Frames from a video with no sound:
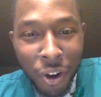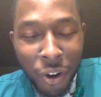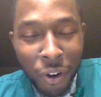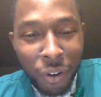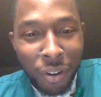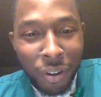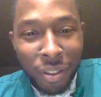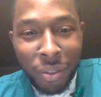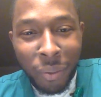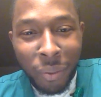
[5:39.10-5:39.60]

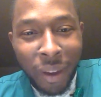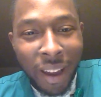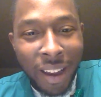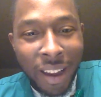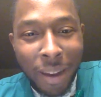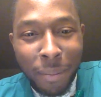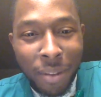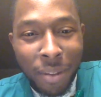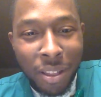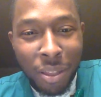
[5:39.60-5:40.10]
or a
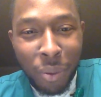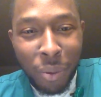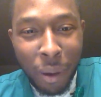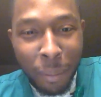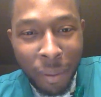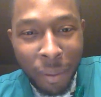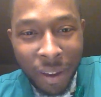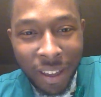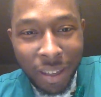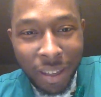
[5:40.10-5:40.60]
3 a.m. to 3
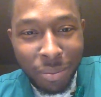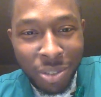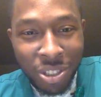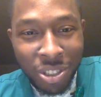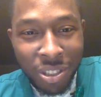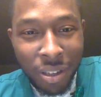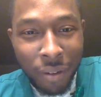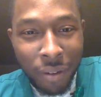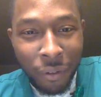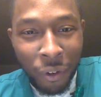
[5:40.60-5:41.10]
p.m.
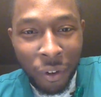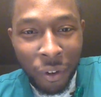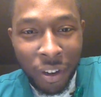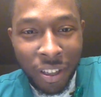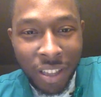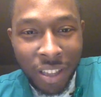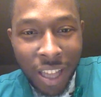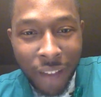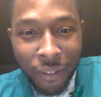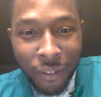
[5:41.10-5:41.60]
shift, or
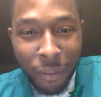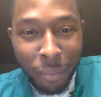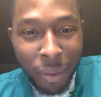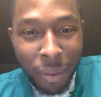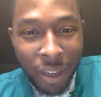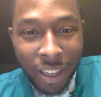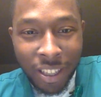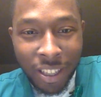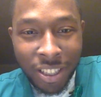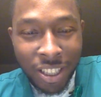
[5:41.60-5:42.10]
11
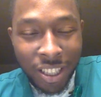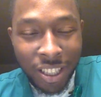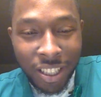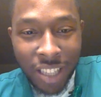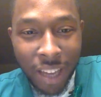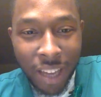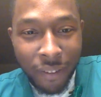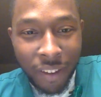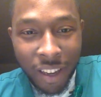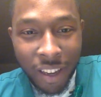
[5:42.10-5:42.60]
p. to
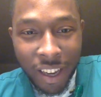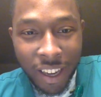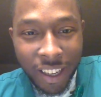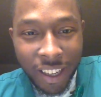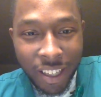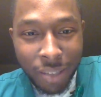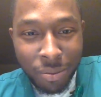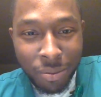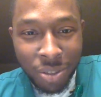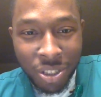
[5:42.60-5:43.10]
11
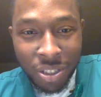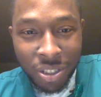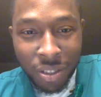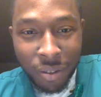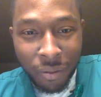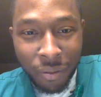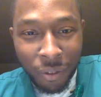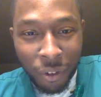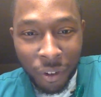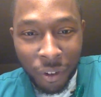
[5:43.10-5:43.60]
a.m.
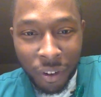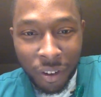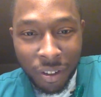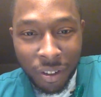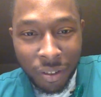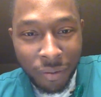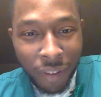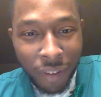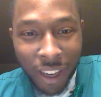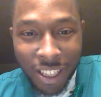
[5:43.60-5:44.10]
shift,
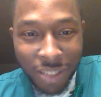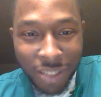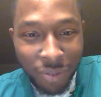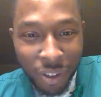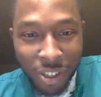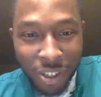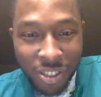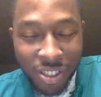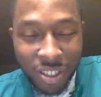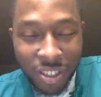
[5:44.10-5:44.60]
or vice
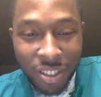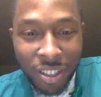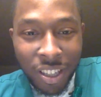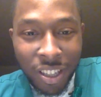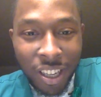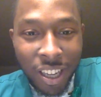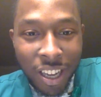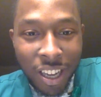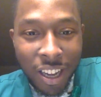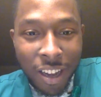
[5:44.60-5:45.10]
versa.
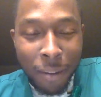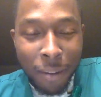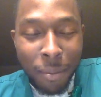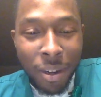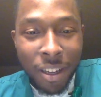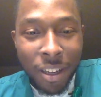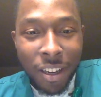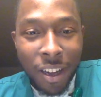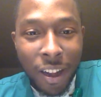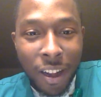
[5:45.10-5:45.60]

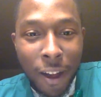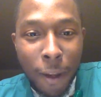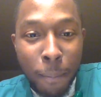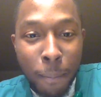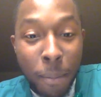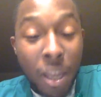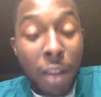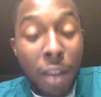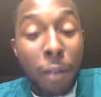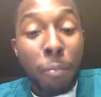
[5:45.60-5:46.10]
But
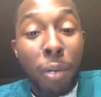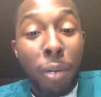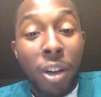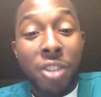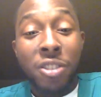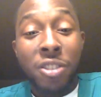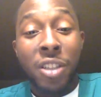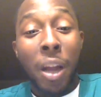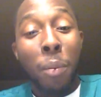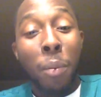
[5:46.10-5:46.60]
me
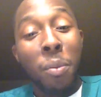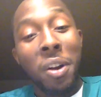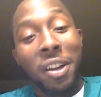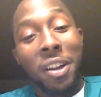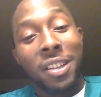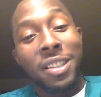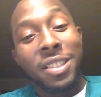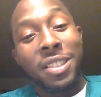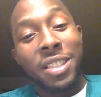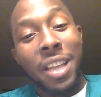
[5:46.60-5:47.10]
personally, I'm
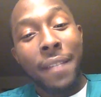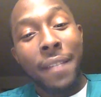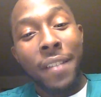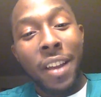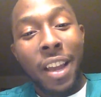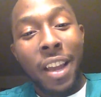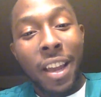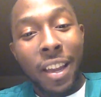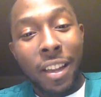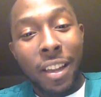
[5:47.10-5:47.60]
working a 7
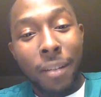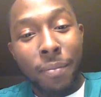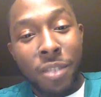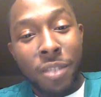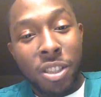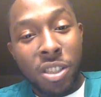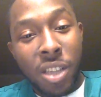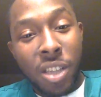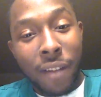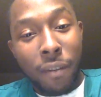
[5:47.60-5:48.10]
a.m.
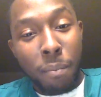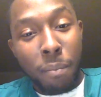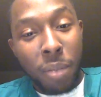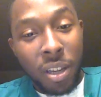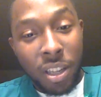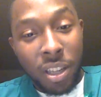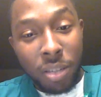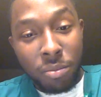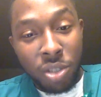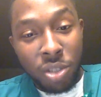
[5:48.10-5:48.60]
to 7
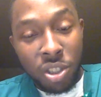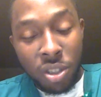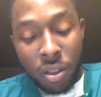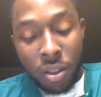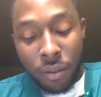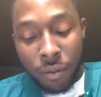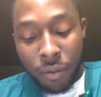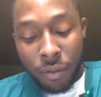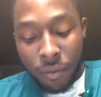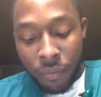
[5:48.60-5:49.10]
p.m.
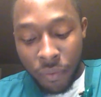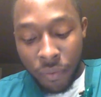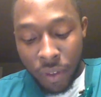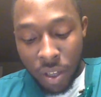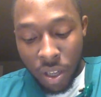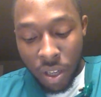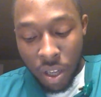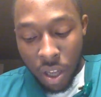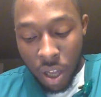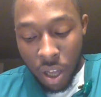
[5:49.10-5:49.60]
shift.
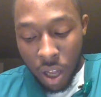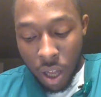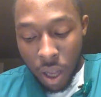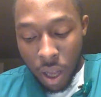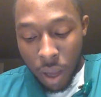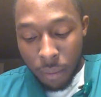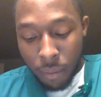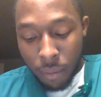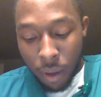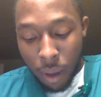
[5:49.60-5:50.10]

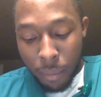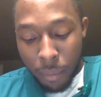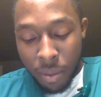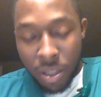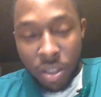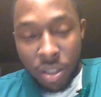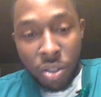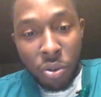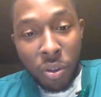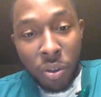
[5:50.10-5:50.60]
I've
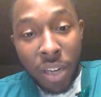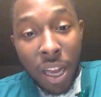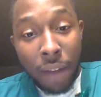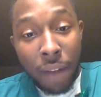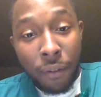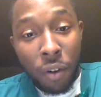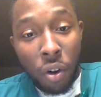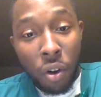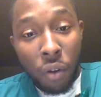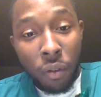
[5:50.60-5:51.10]
been doing
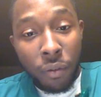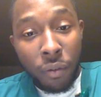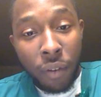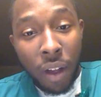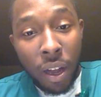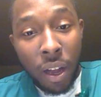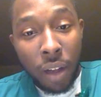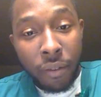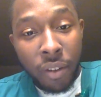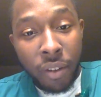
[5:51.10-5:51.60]
that for over
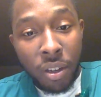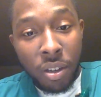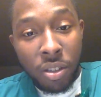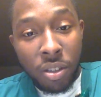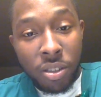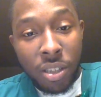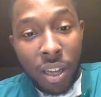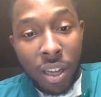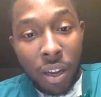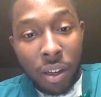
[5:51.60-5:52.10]
5
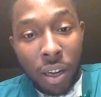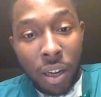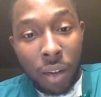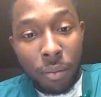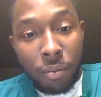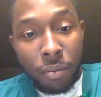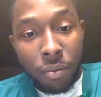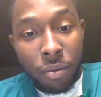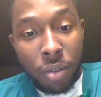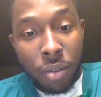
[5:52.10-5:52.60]
years now,
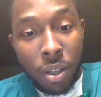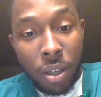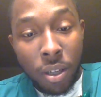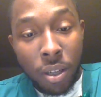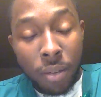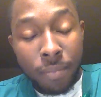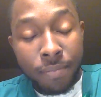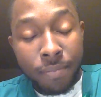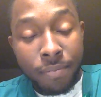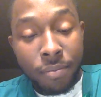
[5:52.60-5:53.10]
and
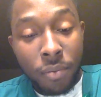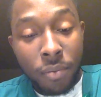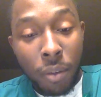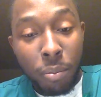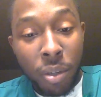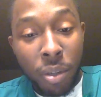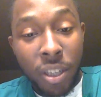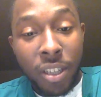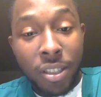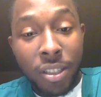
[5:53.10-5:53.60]
I'm
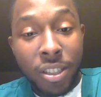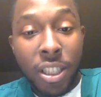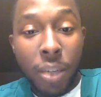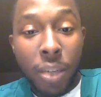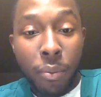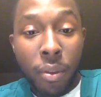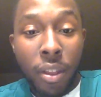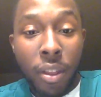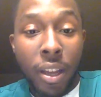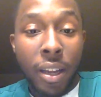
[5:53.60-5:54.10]
pretty
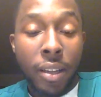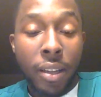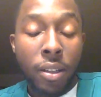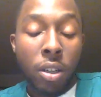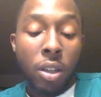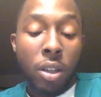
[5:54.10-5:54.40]
content with that.